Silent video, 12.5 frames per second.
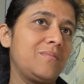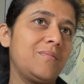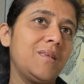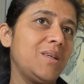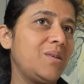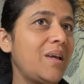
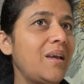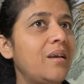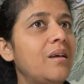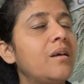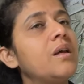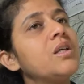Okay?
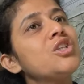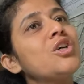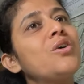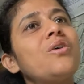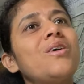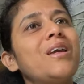
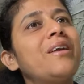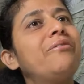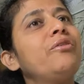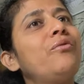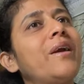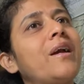So if you
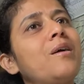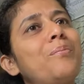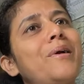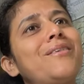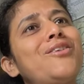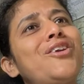wake up
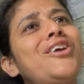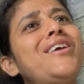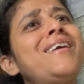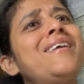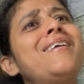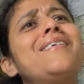at
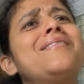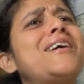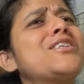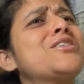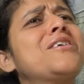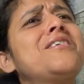3,
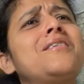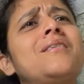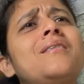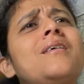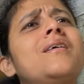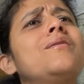that's good.
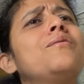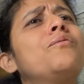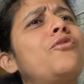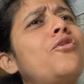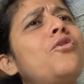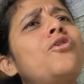
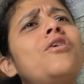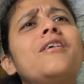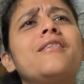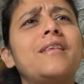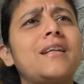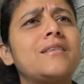4,
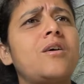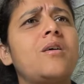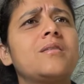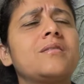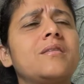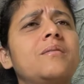that's
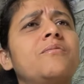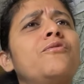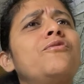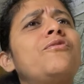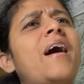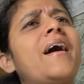awesome.
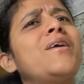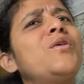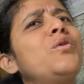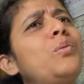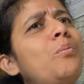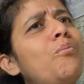
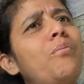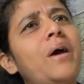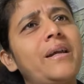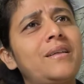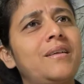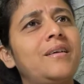5,
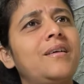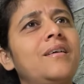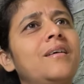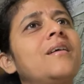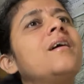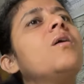better.
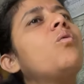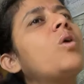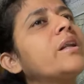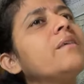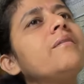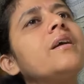
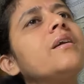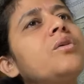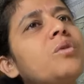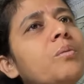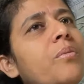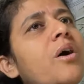Whatever your
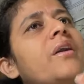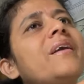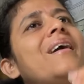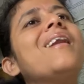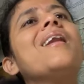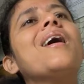body
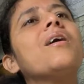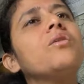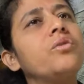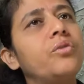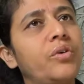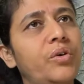
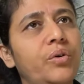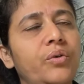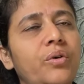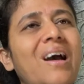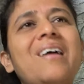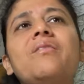allows you.
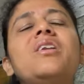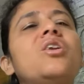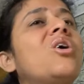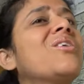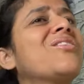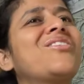I will
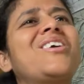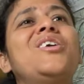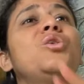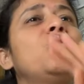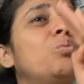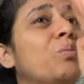not say
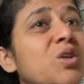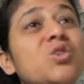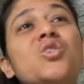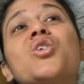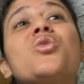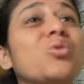you must
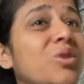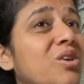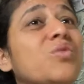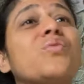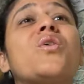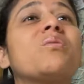do this
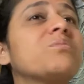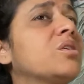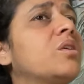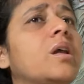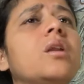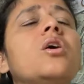from
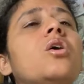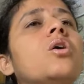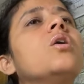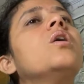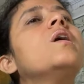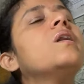today. No.
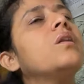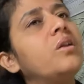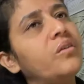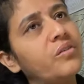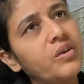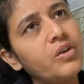
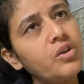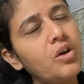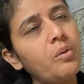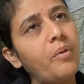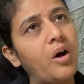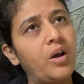Listen to your
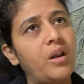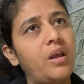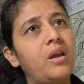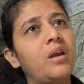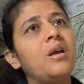body.